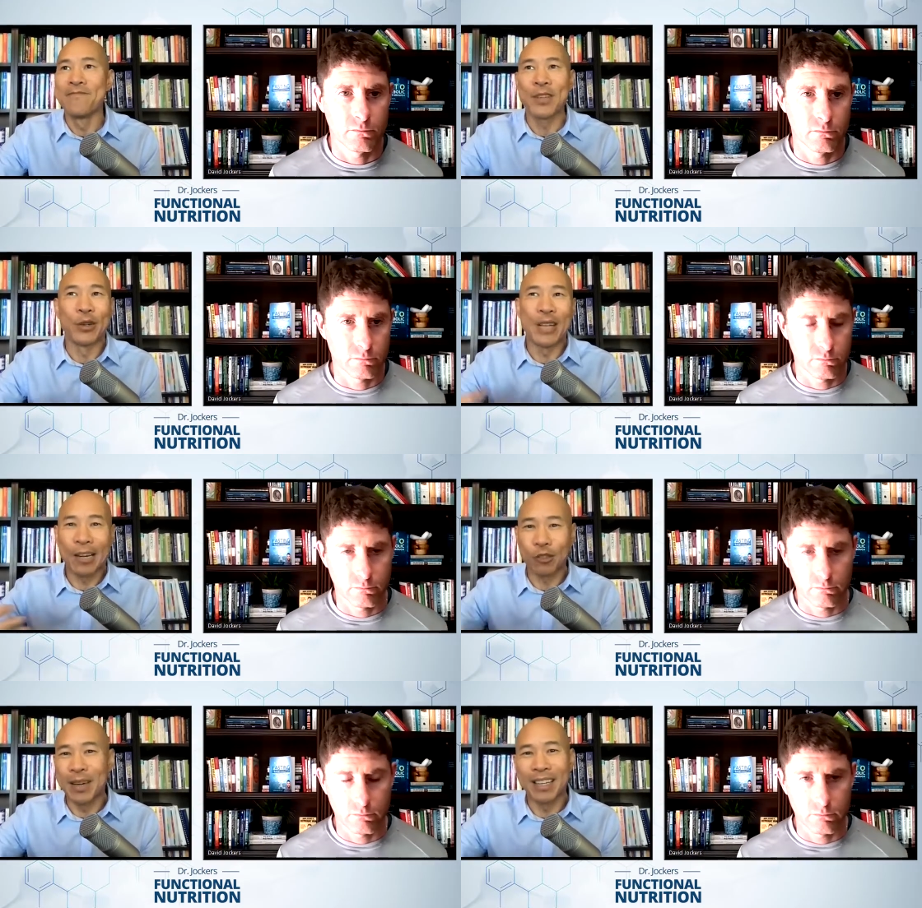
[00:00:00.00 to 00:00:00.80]
Speaker 1: you know,
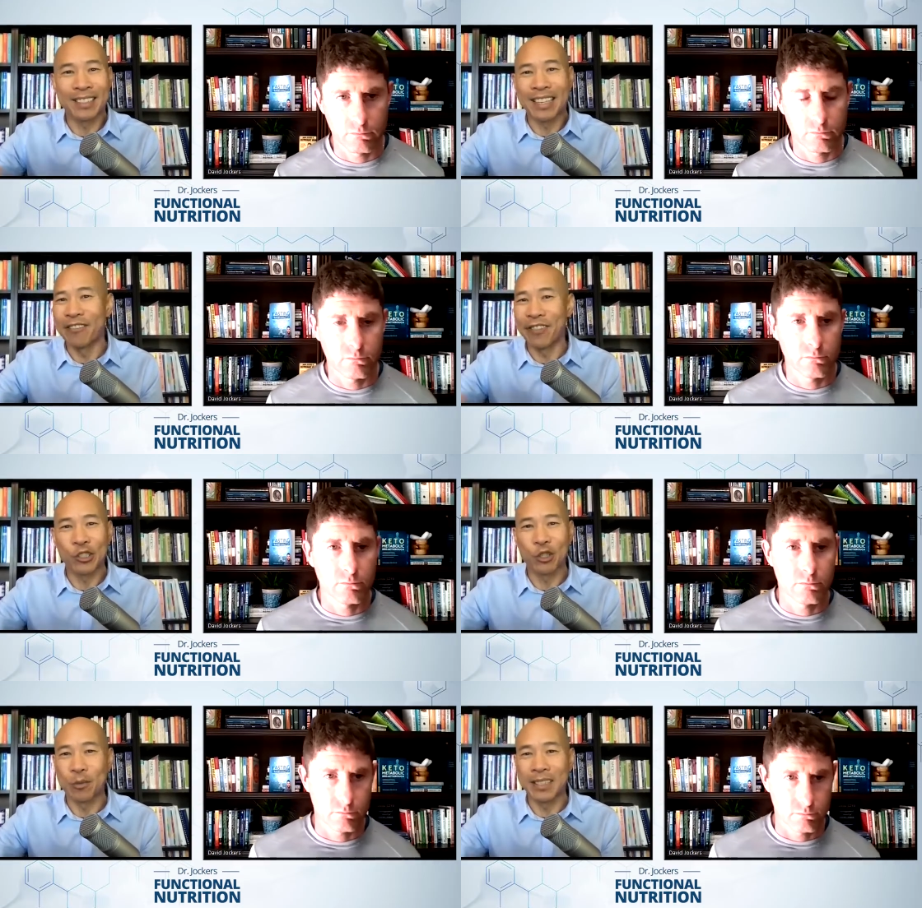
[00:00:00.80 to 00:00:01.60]
natural medicine and
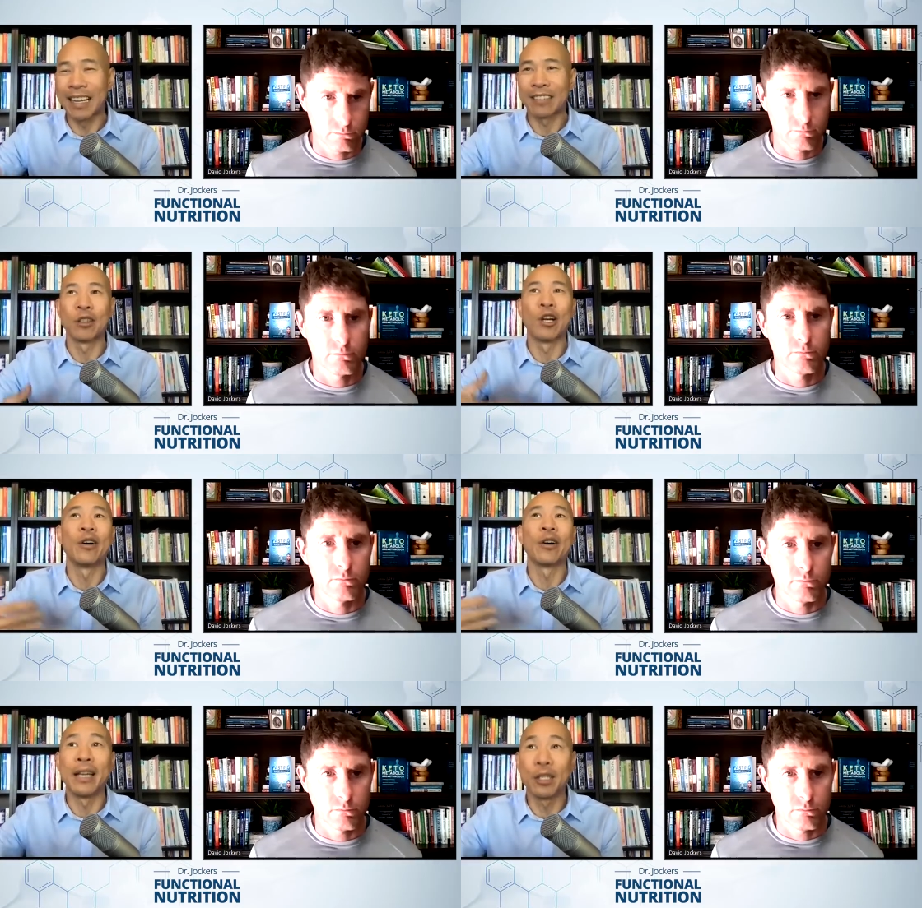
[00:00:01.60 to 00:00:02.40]
functional medicine has a
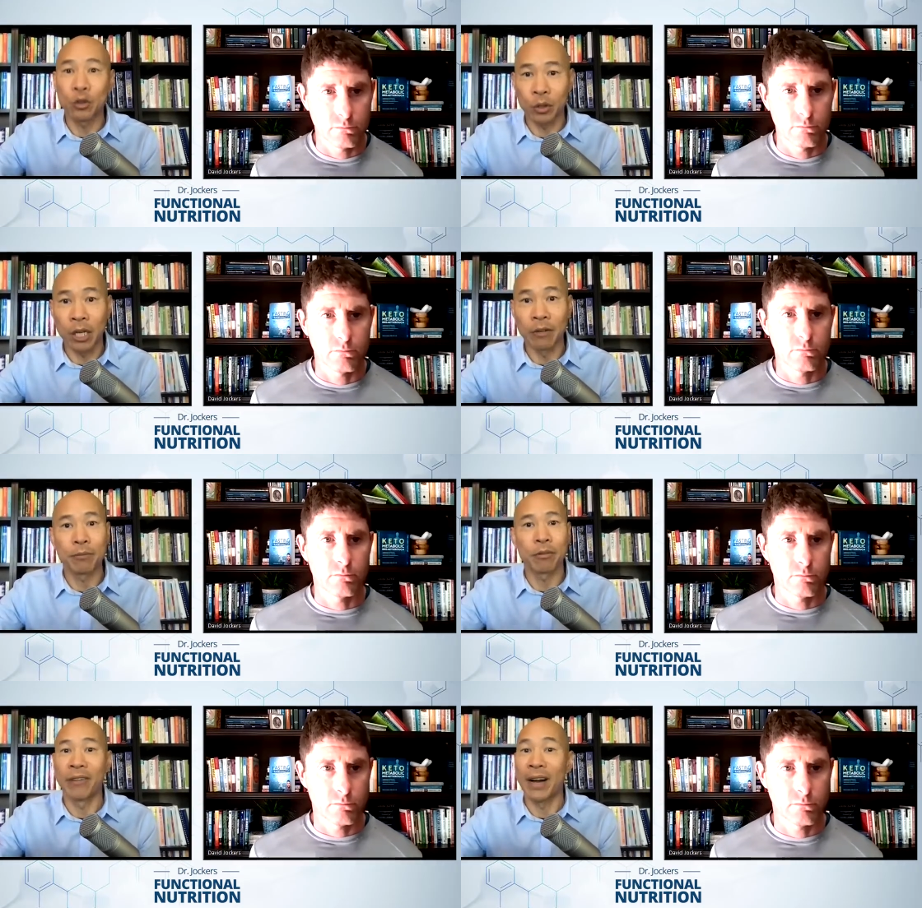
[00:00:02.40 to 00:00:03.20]
long history of
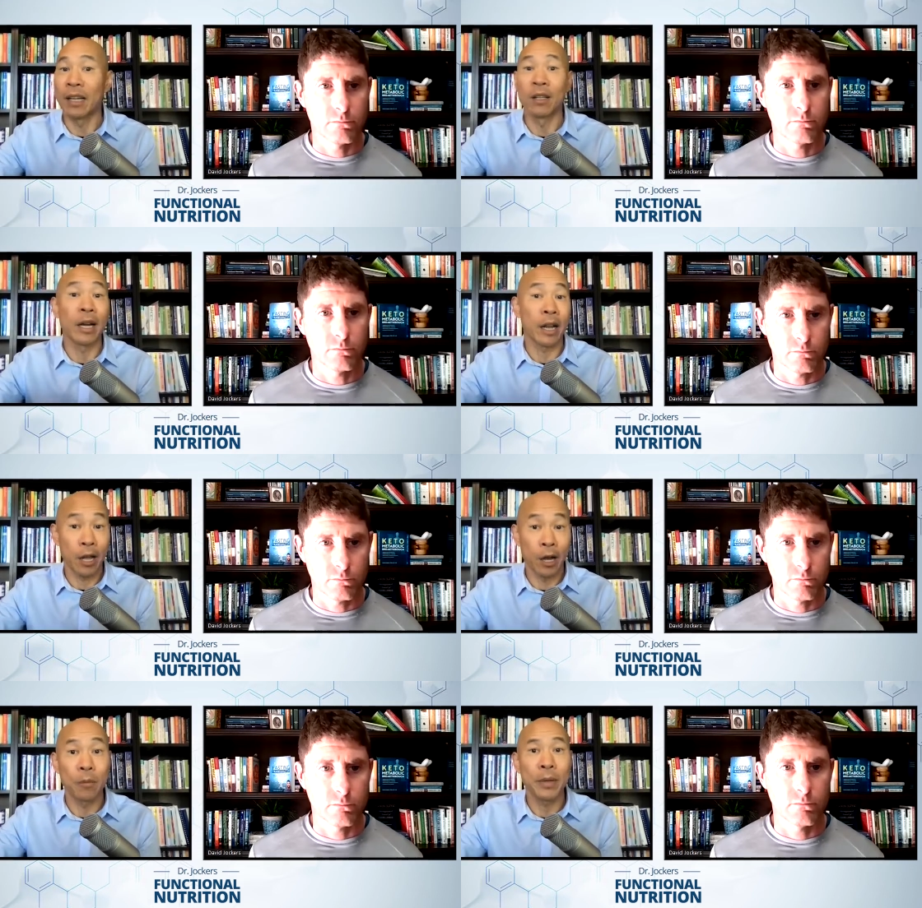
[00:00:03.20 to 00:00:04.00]
providing a lot of
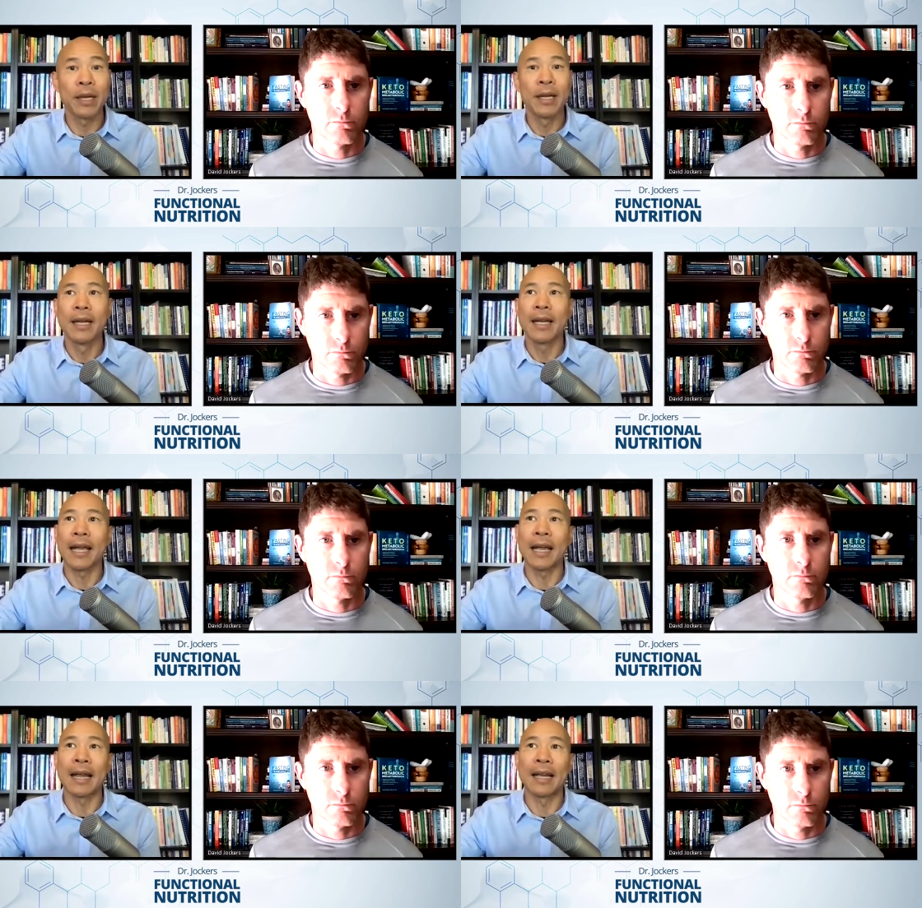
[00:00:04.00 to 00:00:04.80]
help
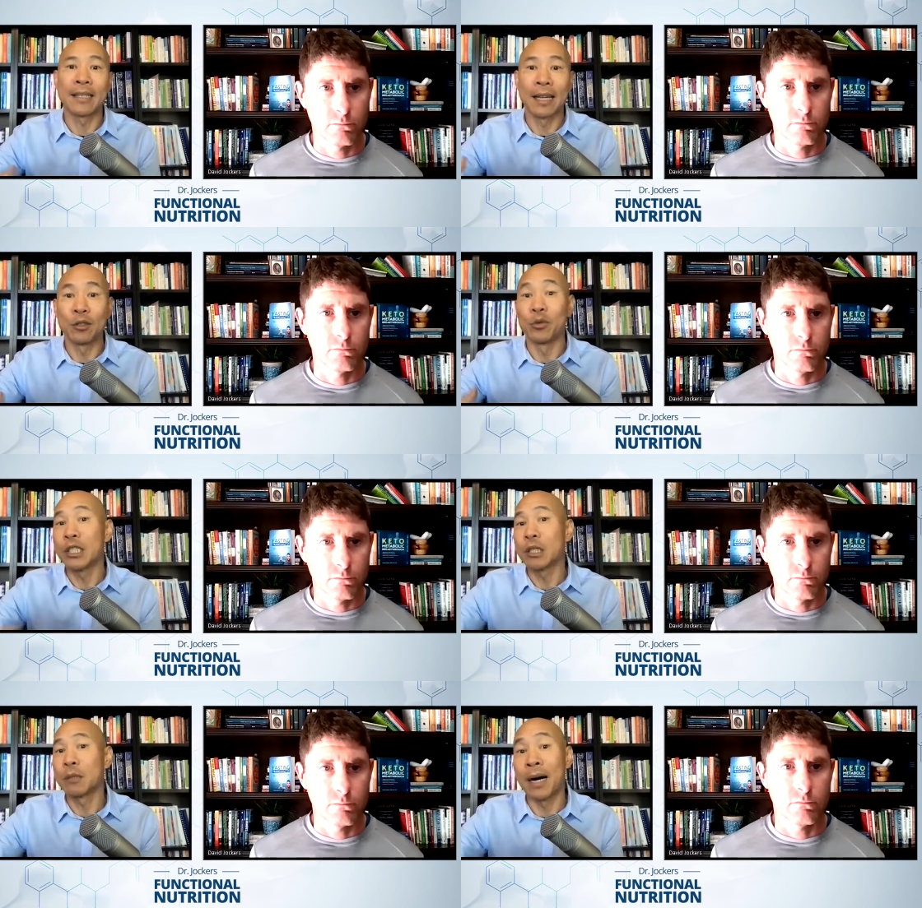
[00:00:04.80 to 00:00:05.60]
and, and tend to
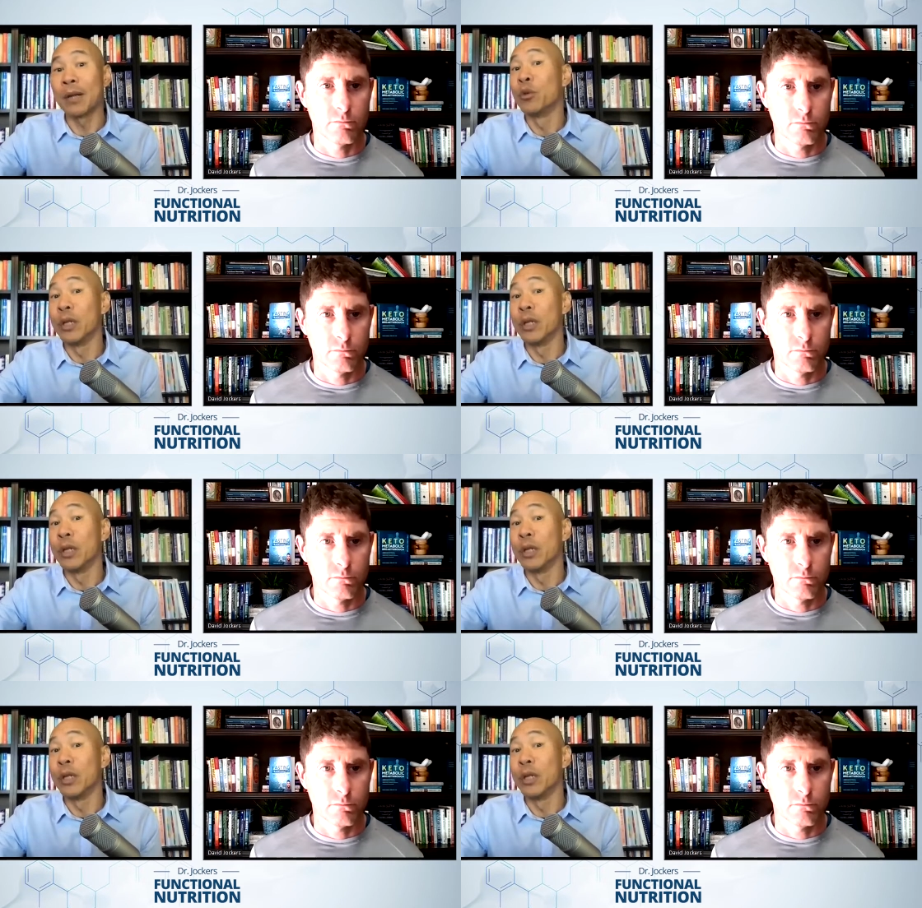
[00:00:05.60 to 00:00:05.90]
respond